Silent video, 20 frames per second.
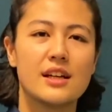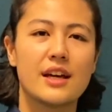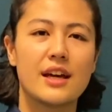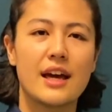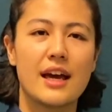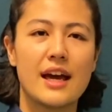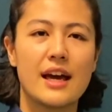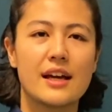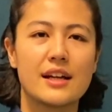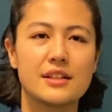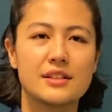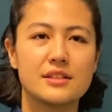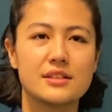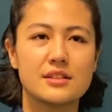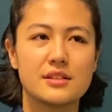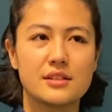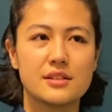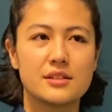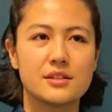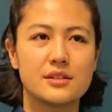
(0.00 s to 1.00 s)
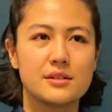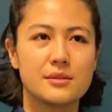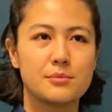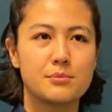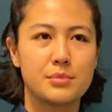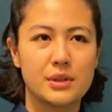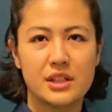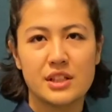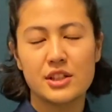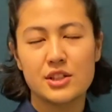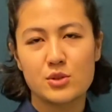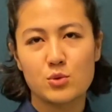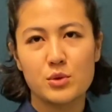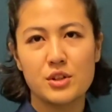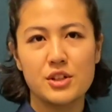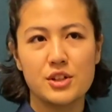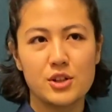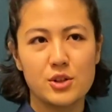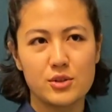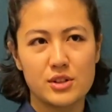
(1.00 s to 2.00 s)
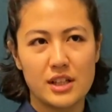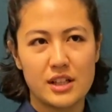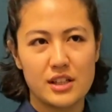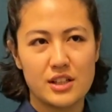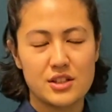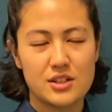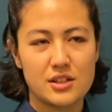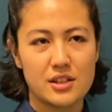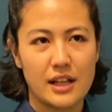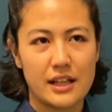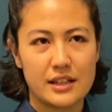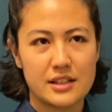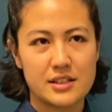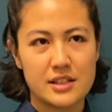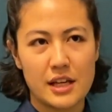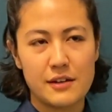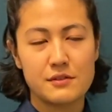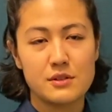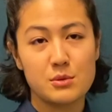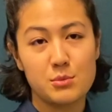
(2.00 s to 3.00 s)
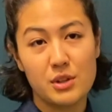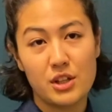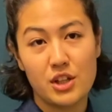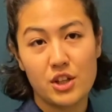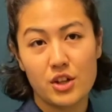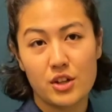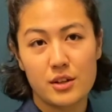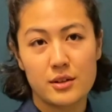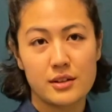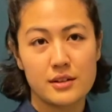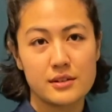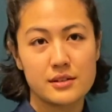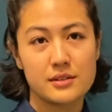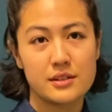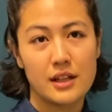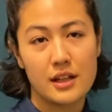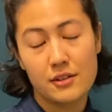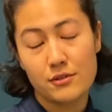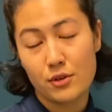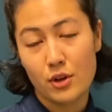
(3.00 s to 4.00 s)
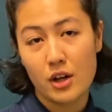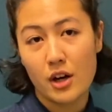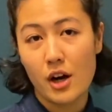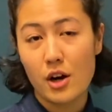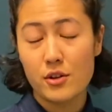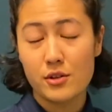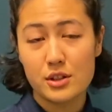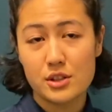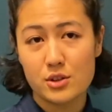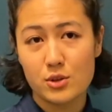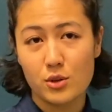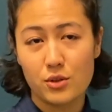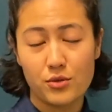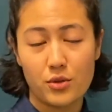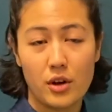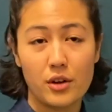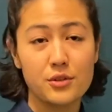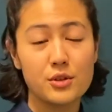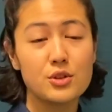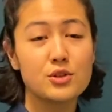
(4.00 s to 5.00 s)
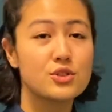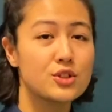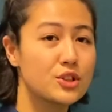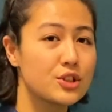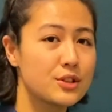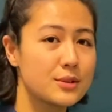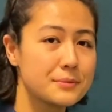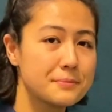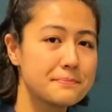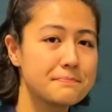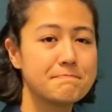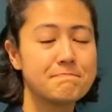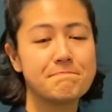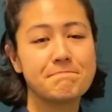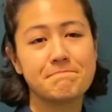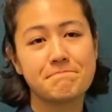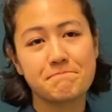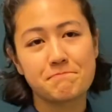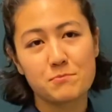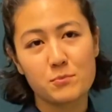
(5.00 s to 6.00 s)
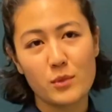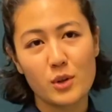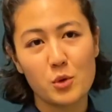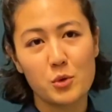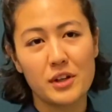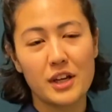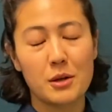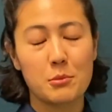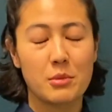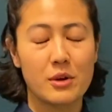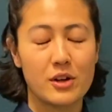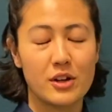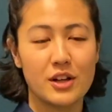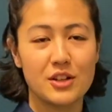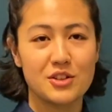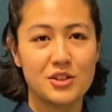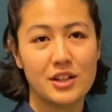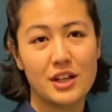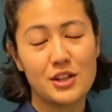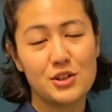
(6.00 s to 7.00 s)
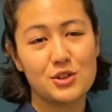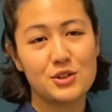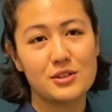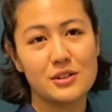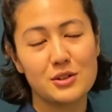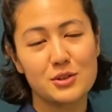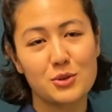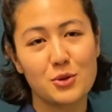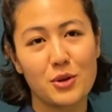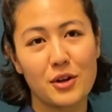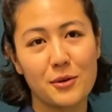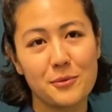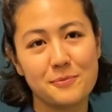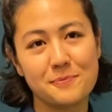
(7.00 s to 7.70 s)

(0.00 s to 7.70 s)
and because we knew that it's like safe to be here, and it's good for our future. We get better education and so on.